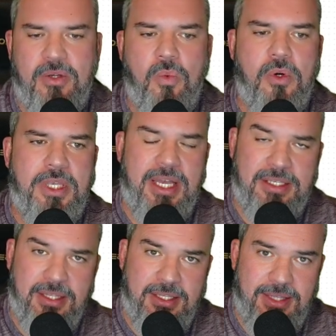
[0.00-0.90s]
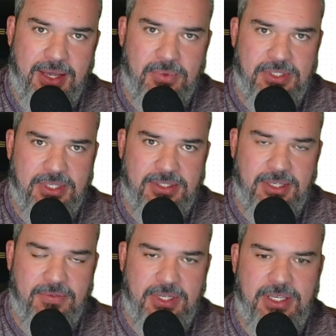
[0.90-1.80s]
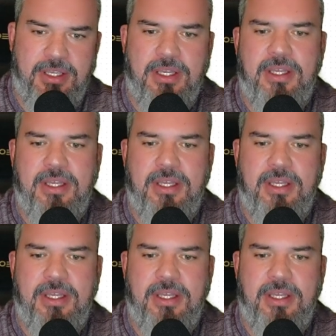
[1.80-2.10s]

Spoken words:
We'll calculate that resistivity.